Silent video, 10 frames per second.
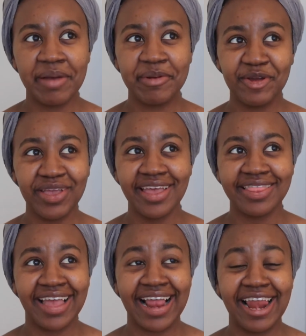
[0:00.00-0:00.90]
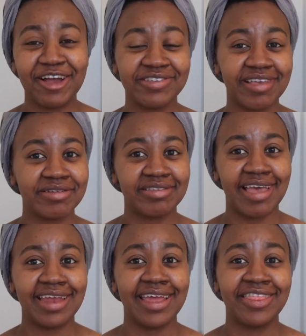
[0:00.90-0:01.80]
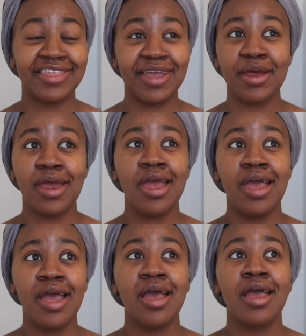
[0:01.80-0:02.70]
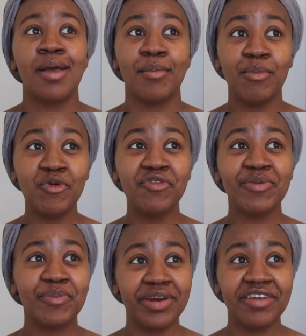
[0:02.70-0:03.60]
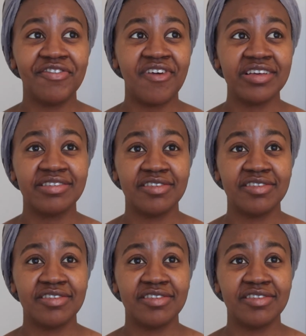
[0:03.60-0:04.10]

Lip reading: I'm looking at the clouds outside and they're moving pretty fast.